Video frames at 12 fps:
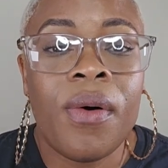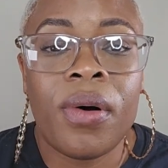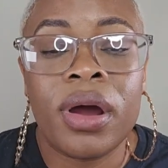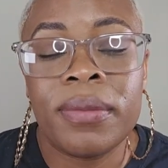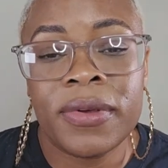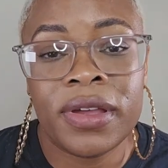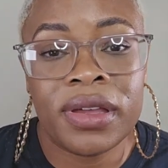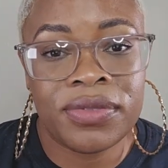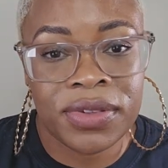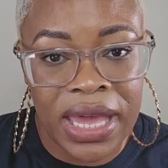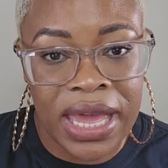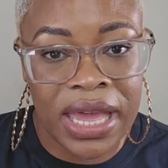armor
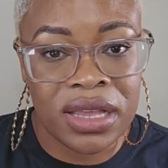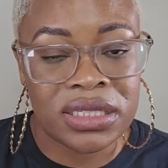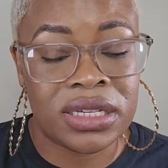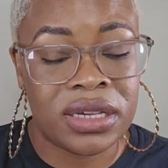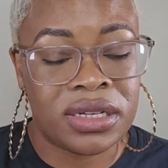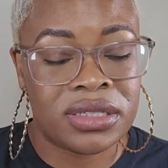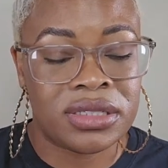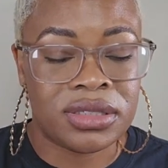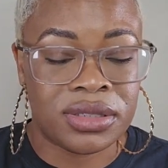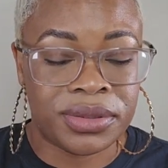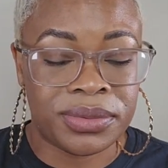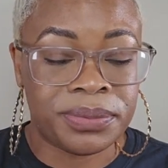of god to get us
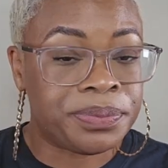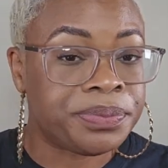through